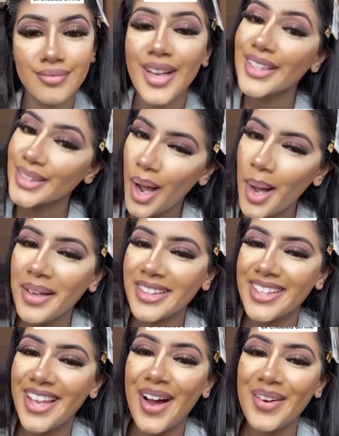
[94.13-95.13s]
So I'm
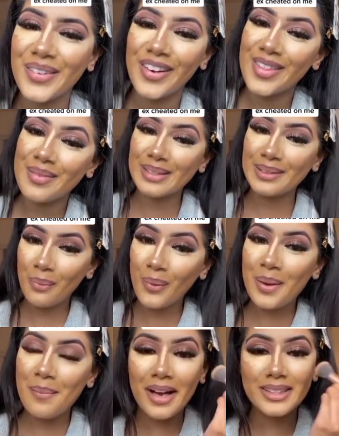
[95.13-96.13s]
guessing the algorithm has brought
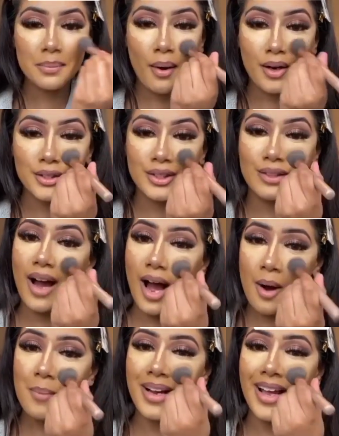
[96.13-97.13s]
you back to part 2 of how
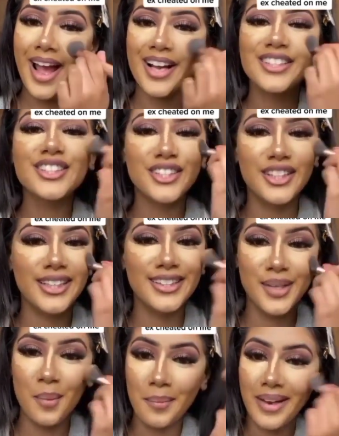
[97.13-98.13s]
my ex
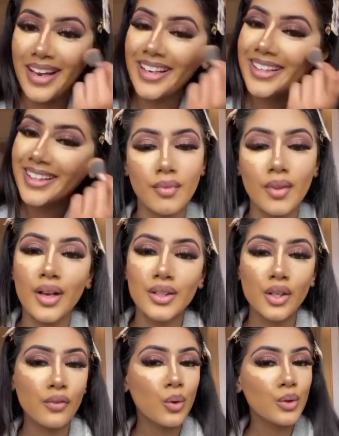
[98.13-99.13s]
cheated on me. So
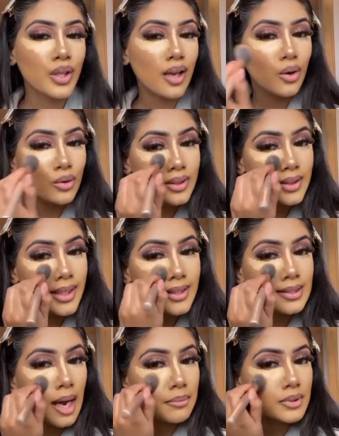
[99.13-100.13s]
of course I logged into his
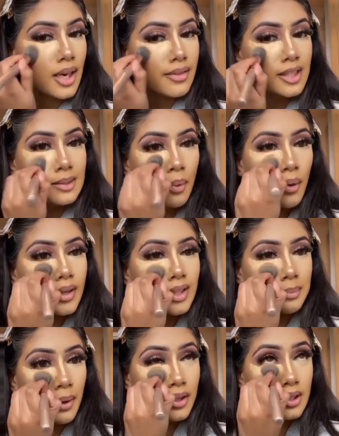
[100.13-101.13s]
Snapchat at this point. I've
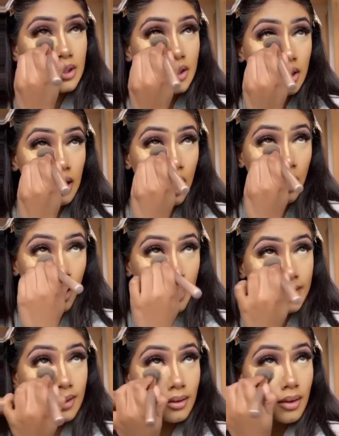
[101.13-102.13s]
spoken to the girl.
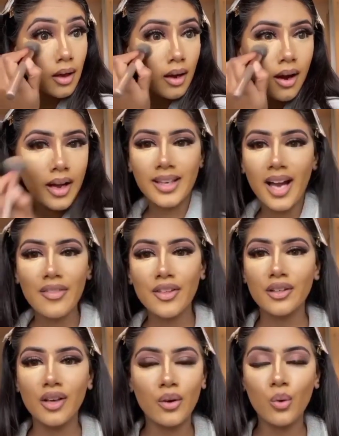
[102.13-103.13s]
I
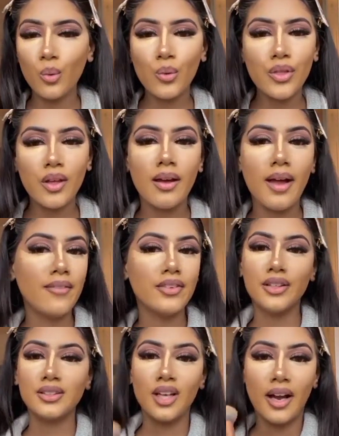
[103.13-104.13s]
gathered all the
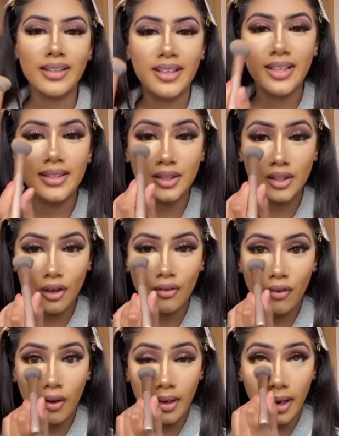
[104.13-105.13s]
evidence that I needed to
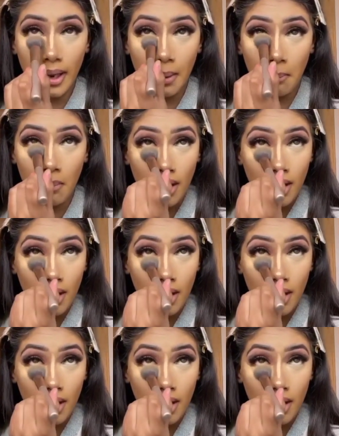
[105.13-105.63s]
confront him.